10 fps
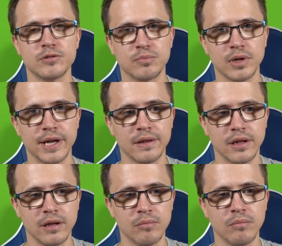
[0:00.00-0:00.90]

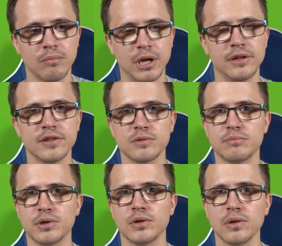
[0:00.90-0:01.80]
brightly, but it doesn't
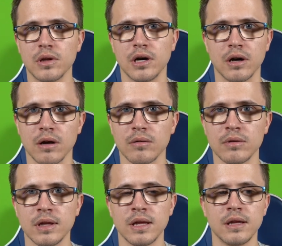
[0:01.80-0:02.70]
burn long.
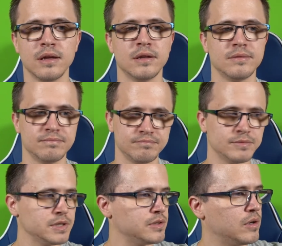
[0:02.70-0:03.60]

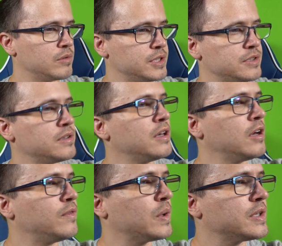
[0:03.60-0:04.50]
So just
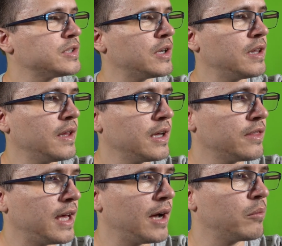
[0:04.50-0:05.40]
focus on it like
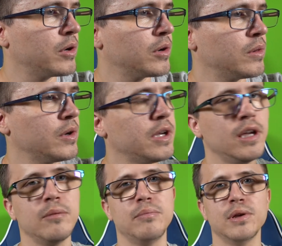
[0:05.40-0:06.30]
that. We're
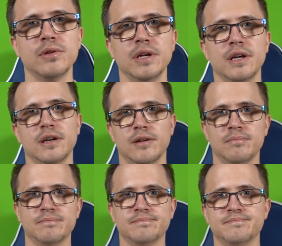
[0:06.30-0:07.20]
looking at building a
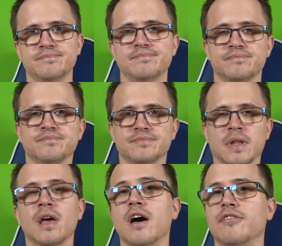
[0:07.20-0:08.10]

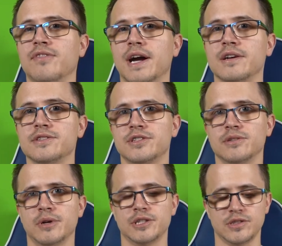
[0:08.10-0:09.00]
fire
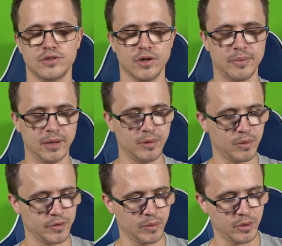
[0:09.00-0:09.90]
situation. So you're probably
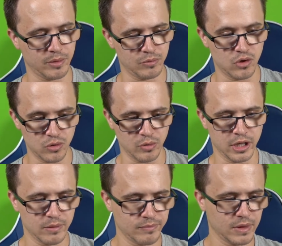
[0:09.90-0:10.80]
wondering what I'm
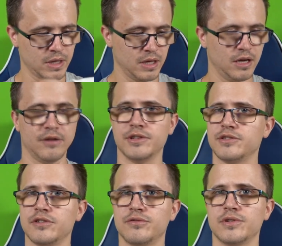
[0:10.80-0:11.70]
doing if this
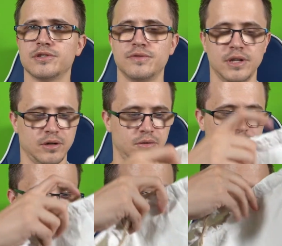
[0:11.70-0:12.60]
is your first video
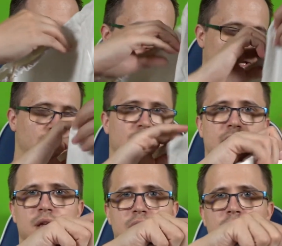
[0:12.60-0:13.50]

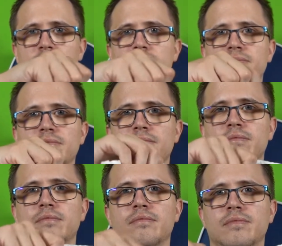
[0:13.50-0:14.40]
here
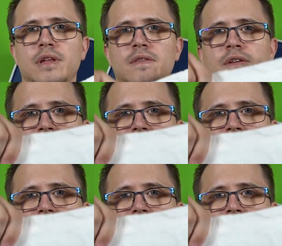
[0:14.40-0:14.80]
in this